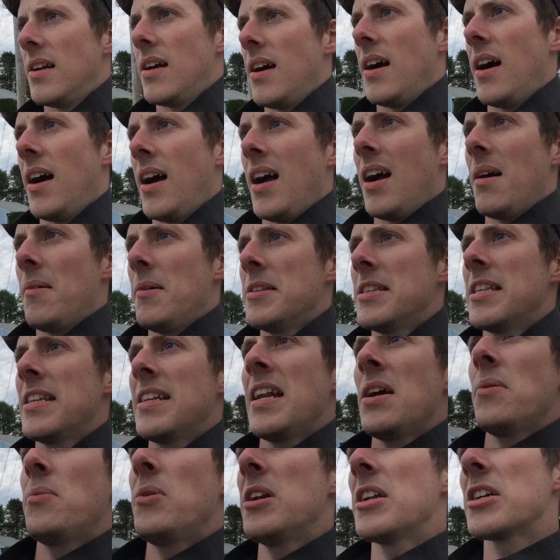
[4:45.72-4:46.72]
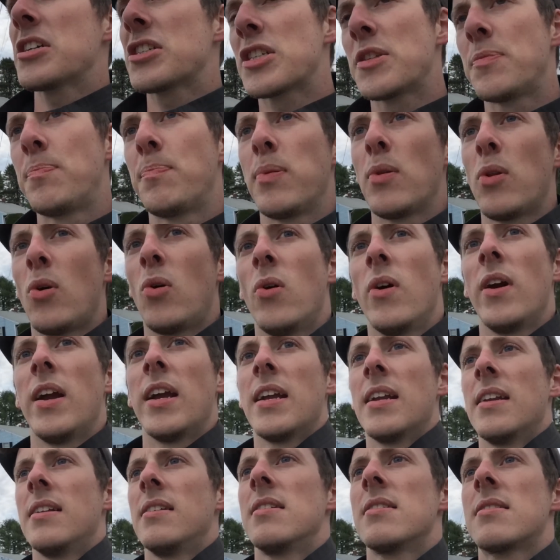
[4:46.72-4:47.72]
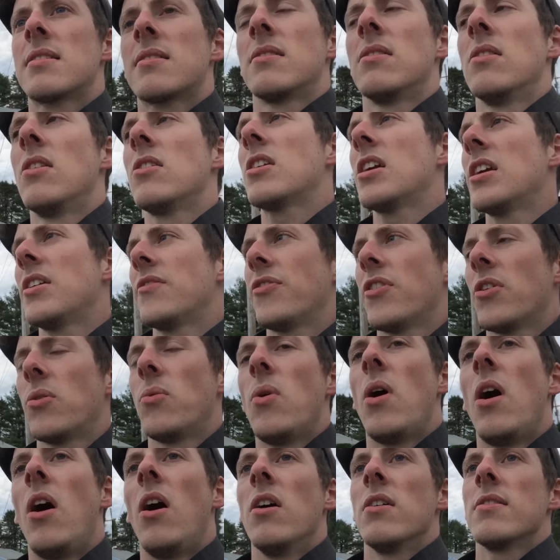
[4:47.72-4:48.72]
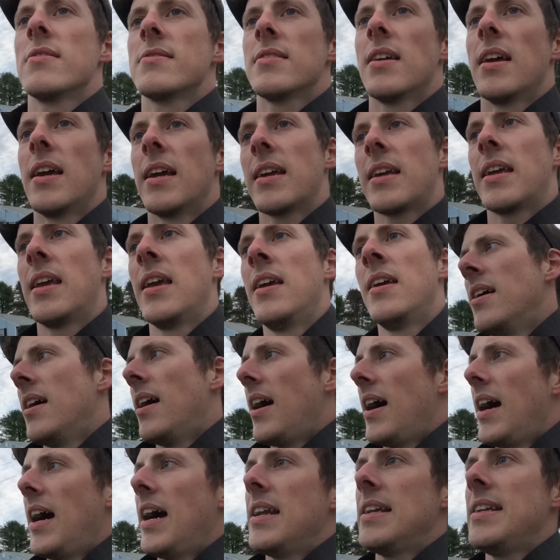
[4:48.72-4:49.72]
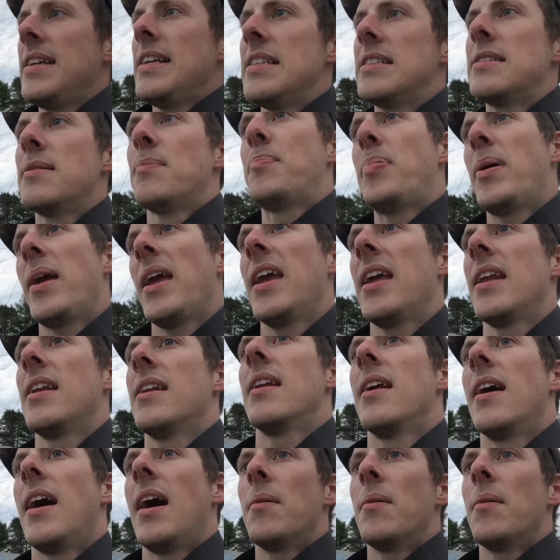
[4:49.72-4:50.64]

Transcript: And then I went exploring and just looking for walls. Like, I need to paint.